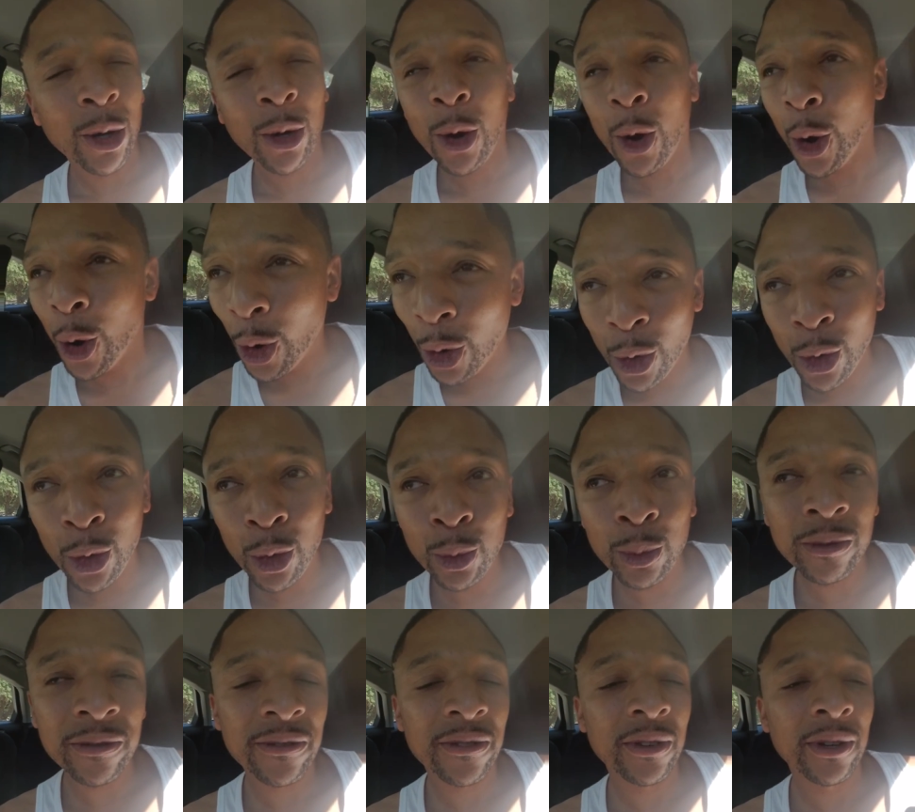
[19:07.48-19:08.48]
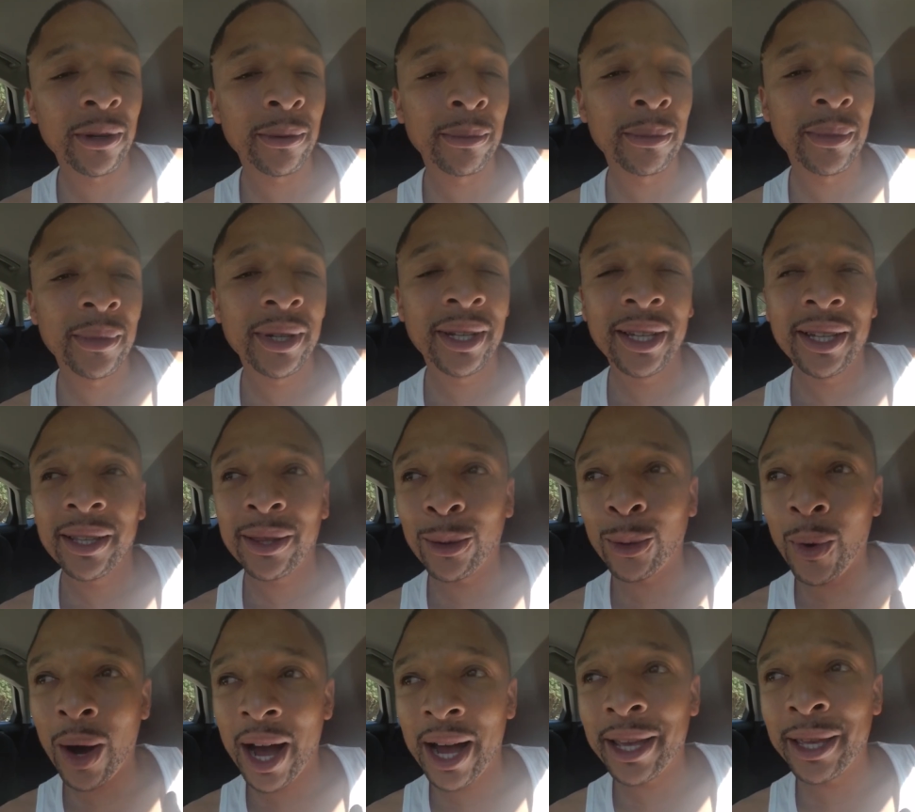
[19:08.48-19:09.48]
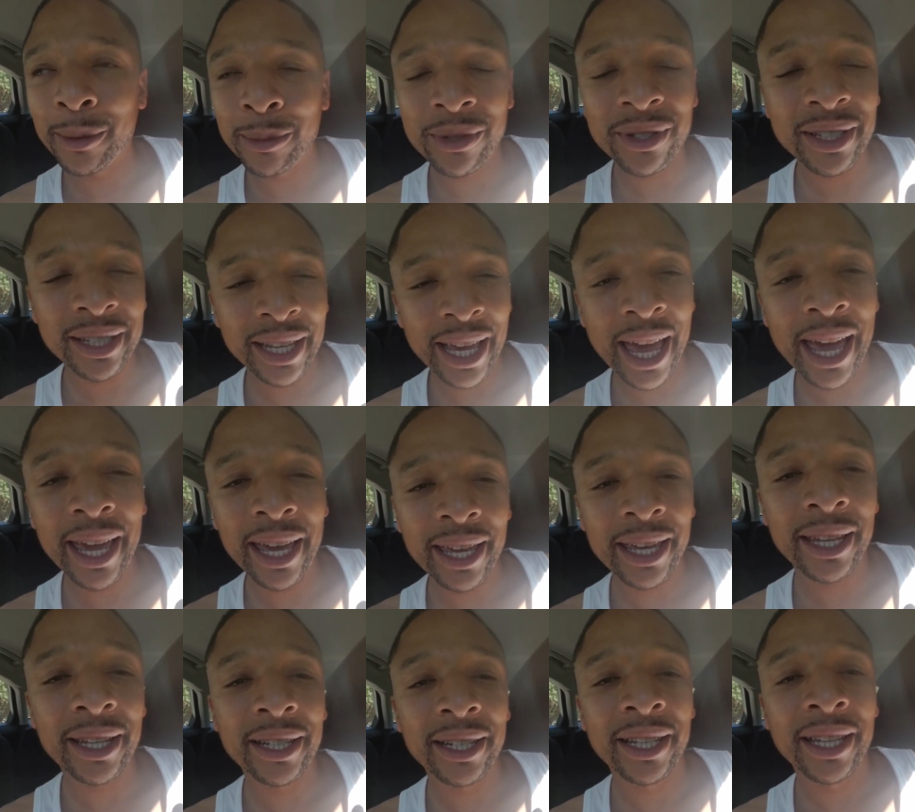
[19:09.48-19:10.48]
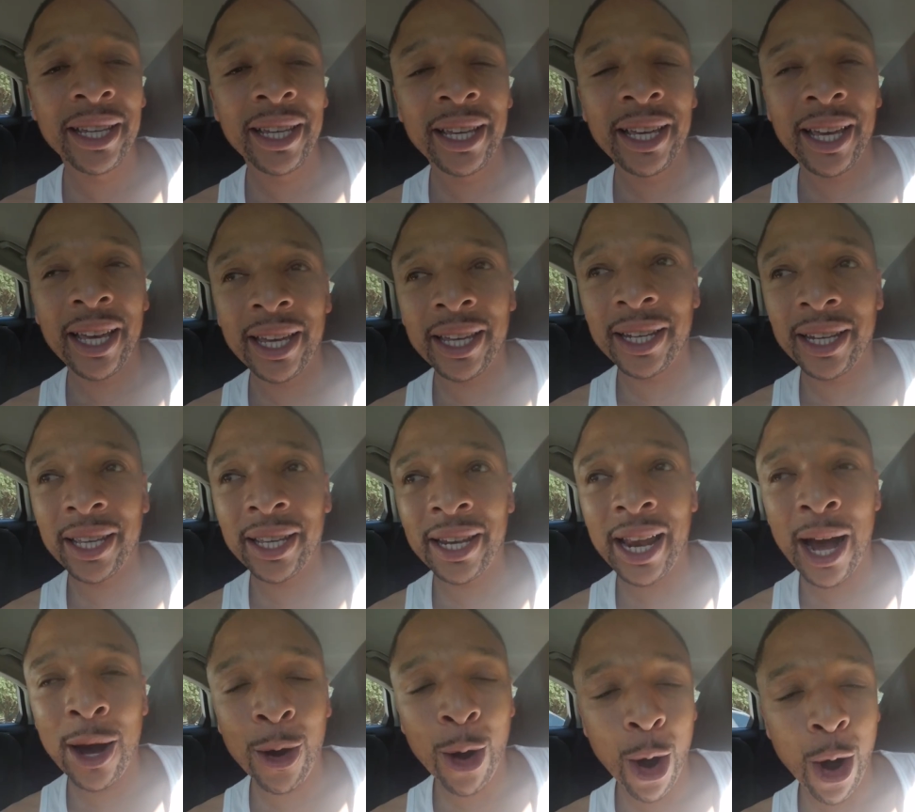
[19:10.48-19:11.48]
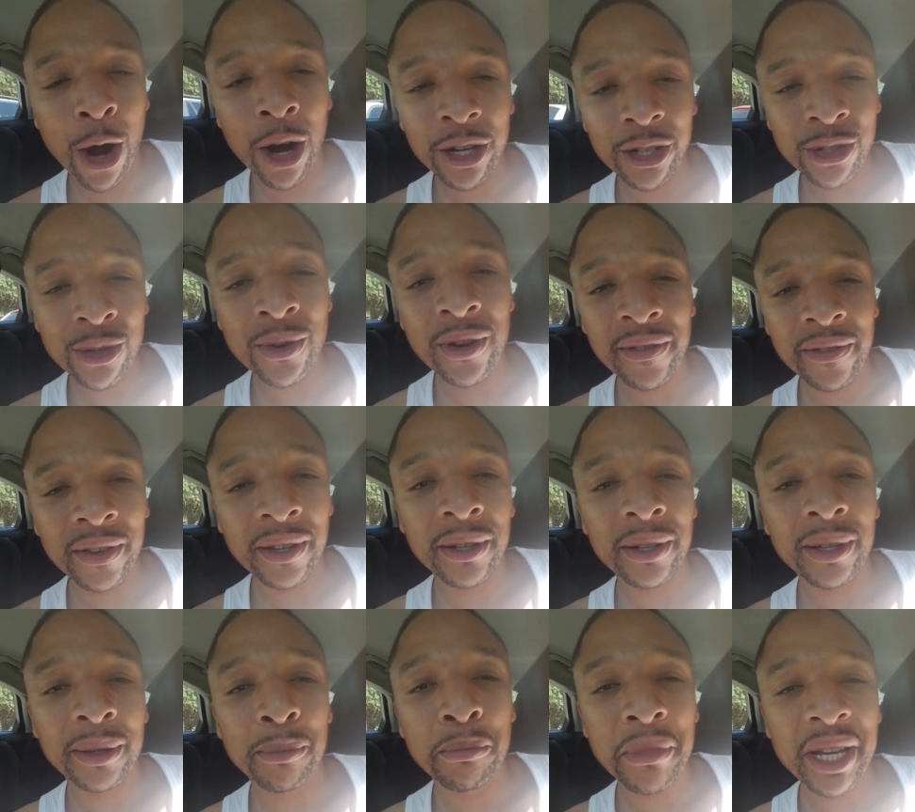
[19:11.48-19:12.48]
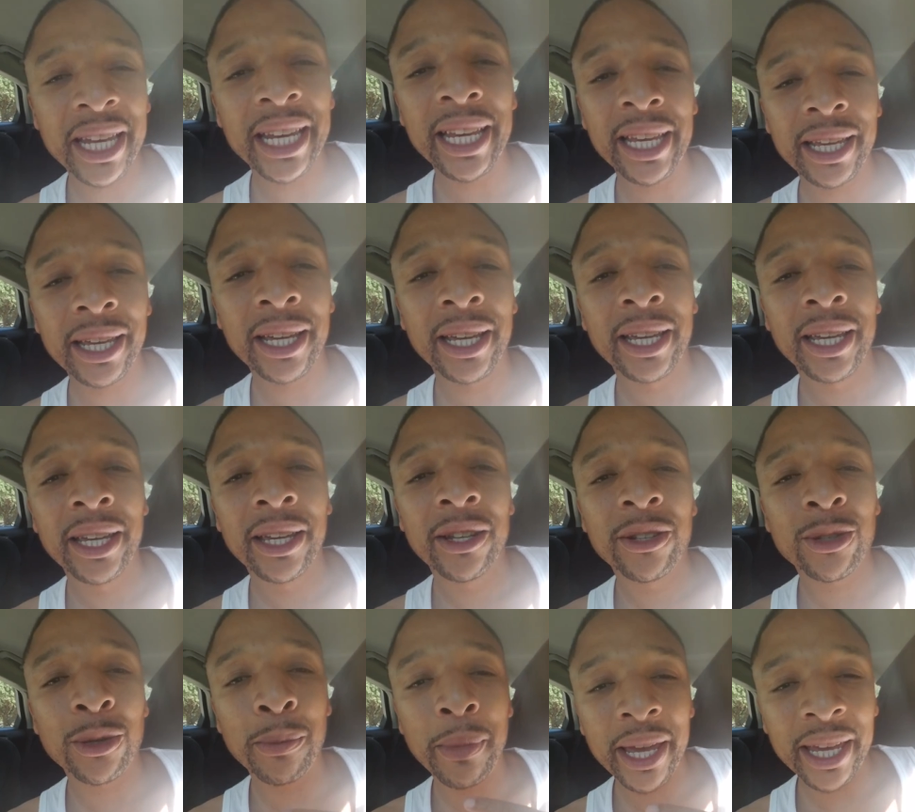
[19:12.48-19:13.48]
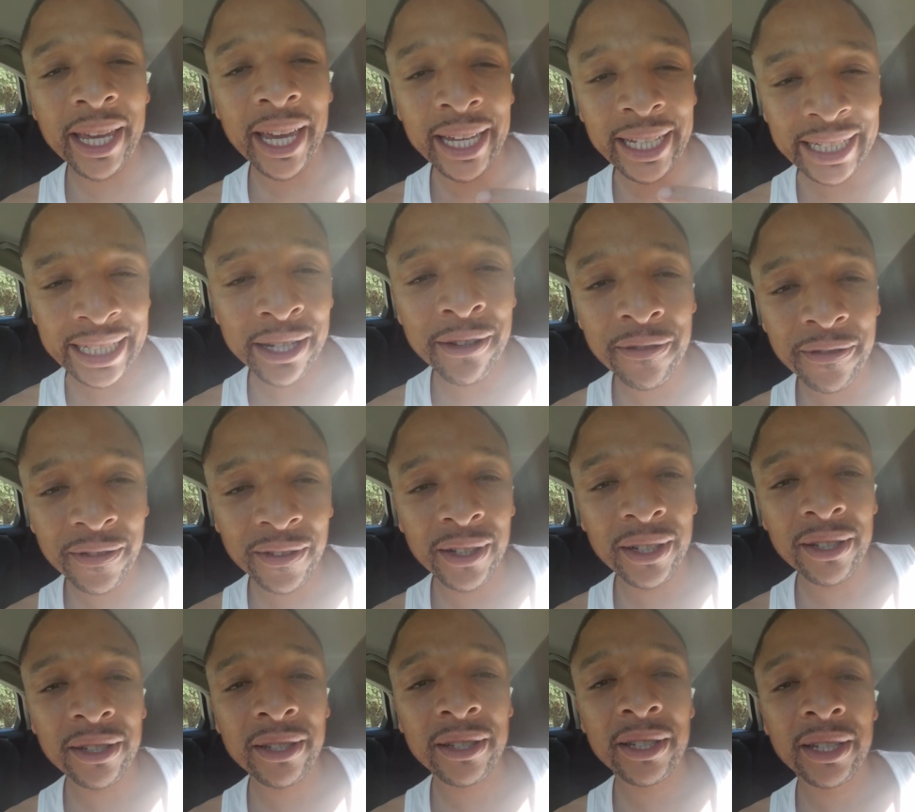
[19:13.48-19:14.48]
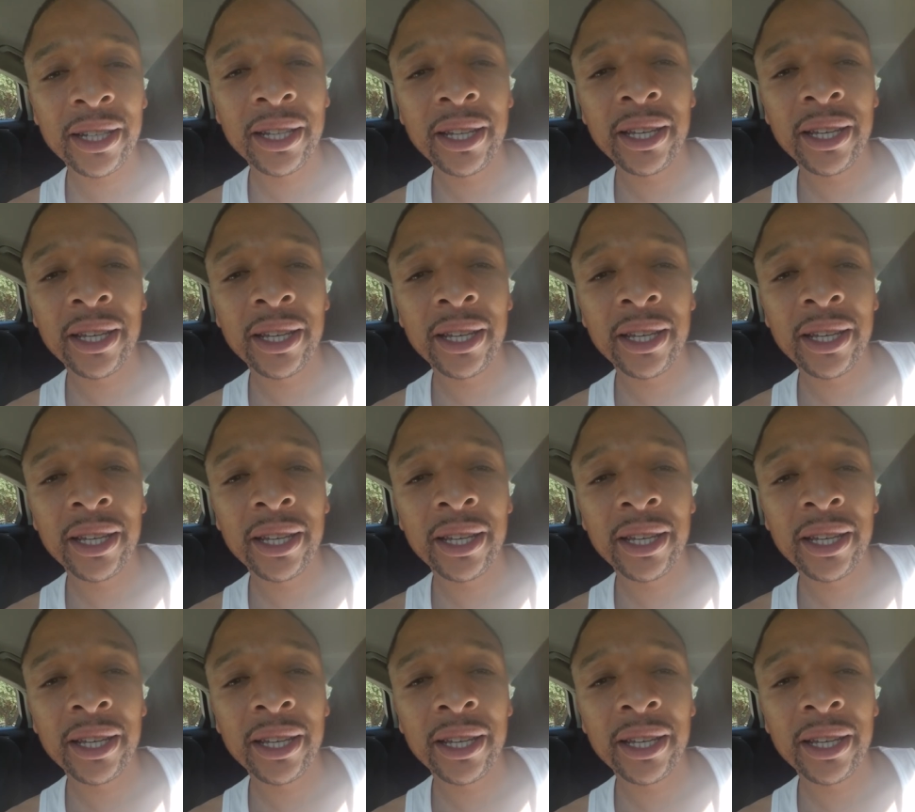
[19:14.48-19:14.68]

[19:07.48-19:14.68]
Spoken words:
home from the YMCA and our heart-driven meeting to make a difference.